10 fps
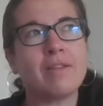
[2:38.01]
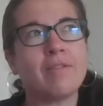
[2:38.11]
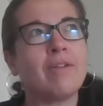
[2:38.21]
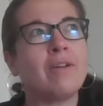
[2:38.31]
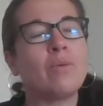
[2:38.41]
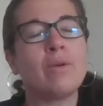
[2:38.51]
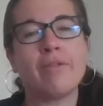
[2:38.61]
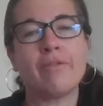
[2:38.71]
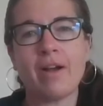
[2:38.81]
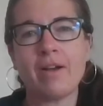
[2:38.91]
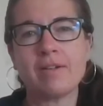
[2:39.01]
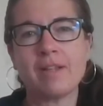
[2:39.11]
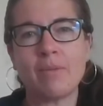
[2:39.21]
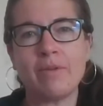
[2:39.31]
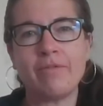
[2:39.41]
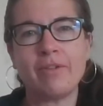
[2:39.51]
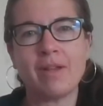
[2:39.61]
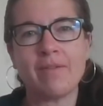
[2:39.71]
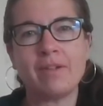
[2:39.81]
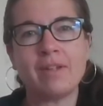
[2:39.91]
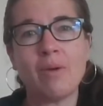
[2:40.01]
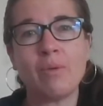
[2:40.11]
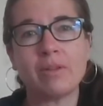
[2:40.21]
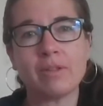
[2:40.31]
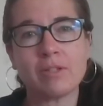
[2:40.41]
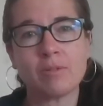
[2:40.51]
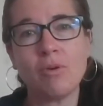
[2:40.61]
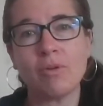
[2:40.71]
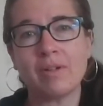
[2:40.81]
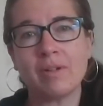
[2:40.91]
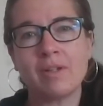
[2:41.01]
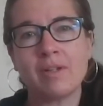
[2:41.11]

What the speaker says: The very real fires that we feel every day with the smoke.